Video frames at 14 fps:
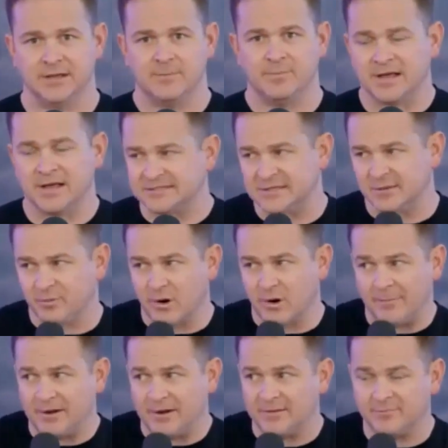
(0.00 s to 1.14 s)
Because the
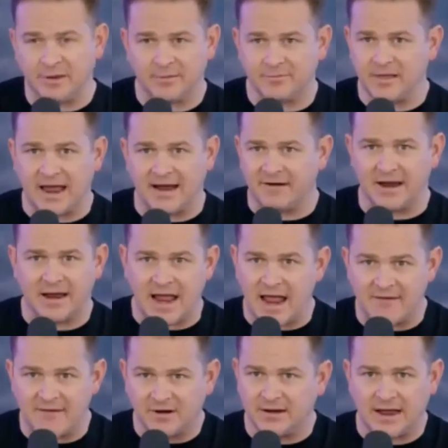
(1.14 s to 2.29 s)
property,
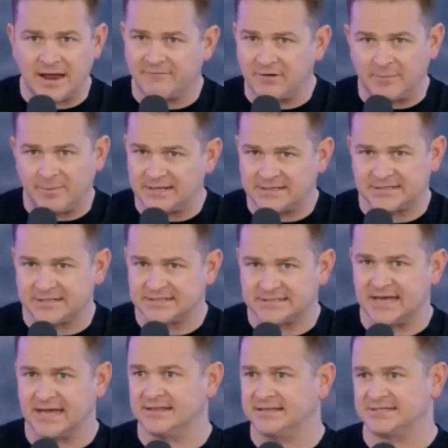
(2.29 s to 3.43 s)
everybody's going to
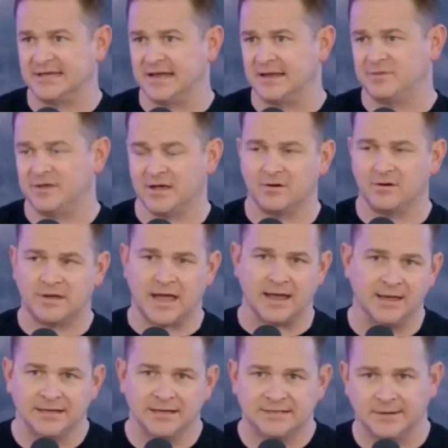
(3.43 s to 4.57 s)
say the same thing. Okay,
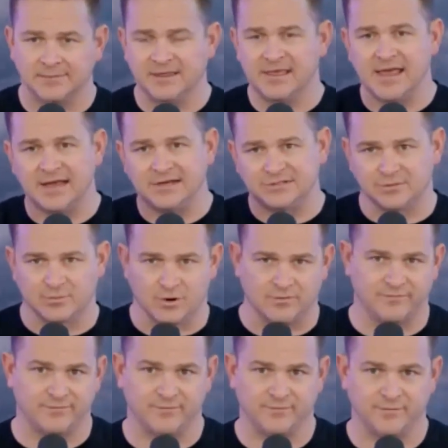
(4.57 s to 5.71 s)
tell me the age of the
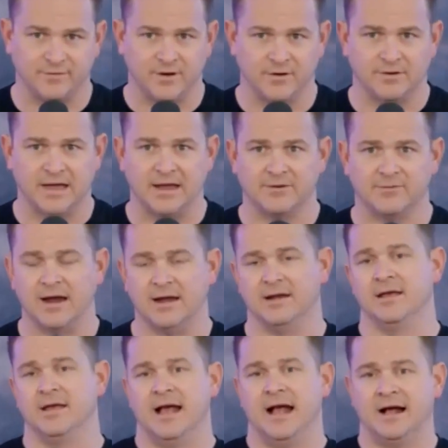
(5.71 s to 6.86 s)
roof. Okay, great.
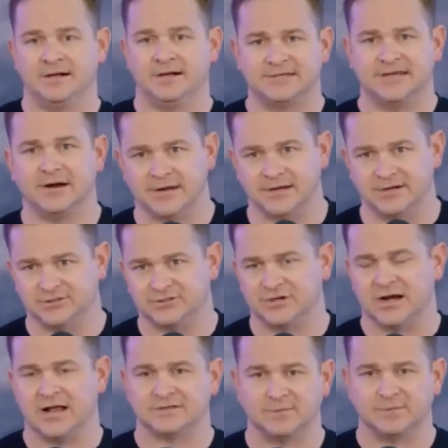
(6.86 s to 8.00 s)
How's the air conditioner?
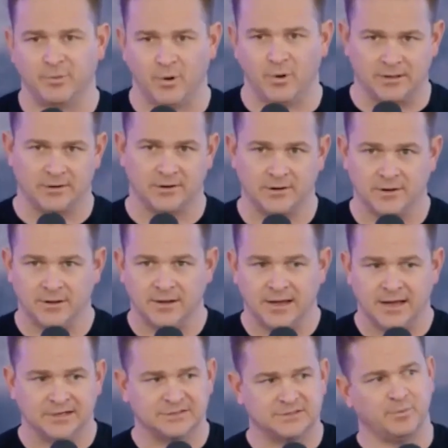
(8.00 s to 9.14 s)
How's the boiler?
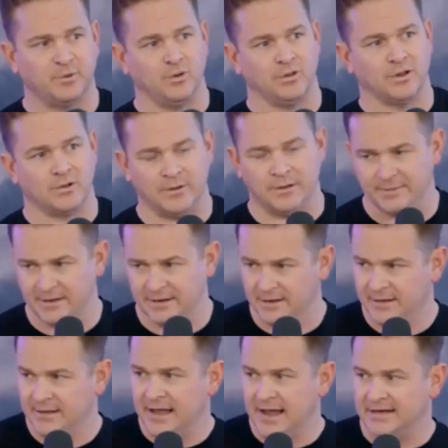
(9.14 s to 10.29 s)
How's the pool equipment?
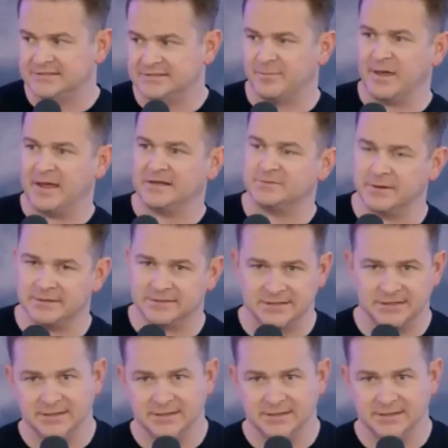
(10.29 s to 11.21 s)
How's the basement?